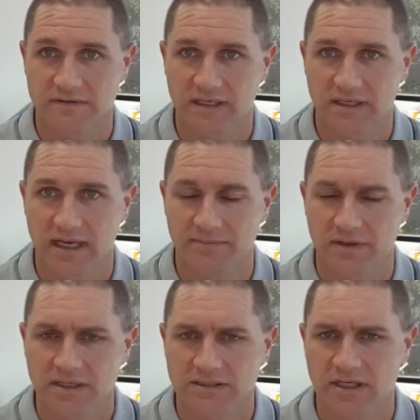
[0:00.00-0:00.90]
And
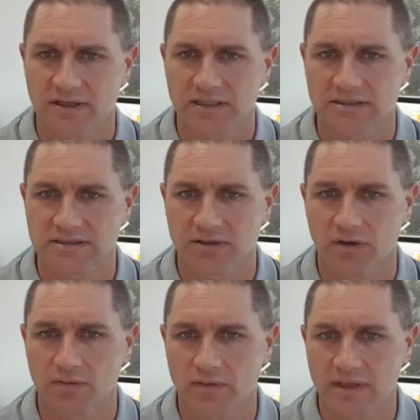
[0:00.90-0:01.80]
so it's
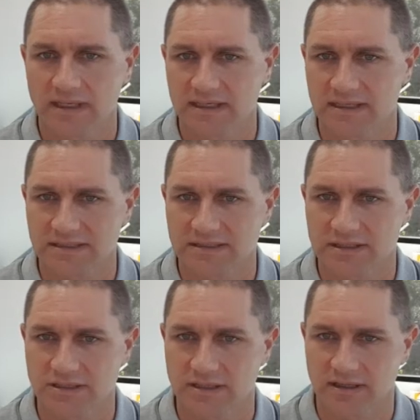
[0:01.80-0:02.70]
not really a
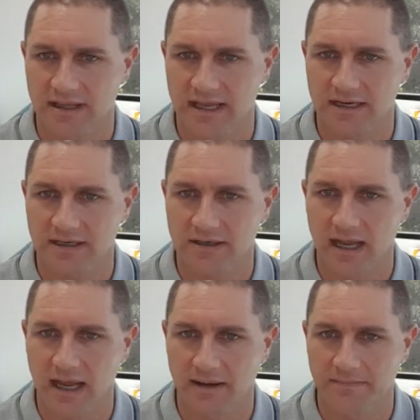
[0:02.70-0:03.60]
decision that
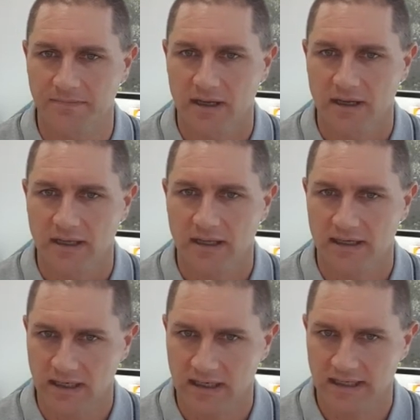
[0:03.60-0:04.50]

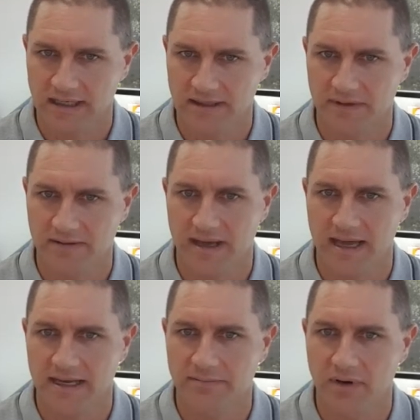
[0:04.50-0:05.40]
can clearly be
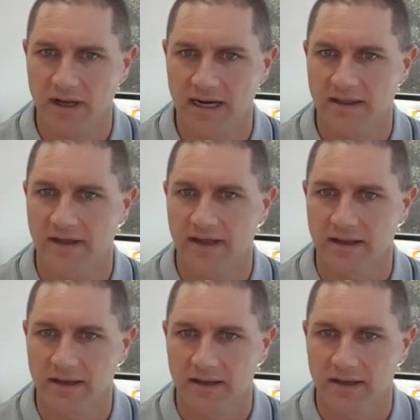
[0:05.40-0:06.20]
made by another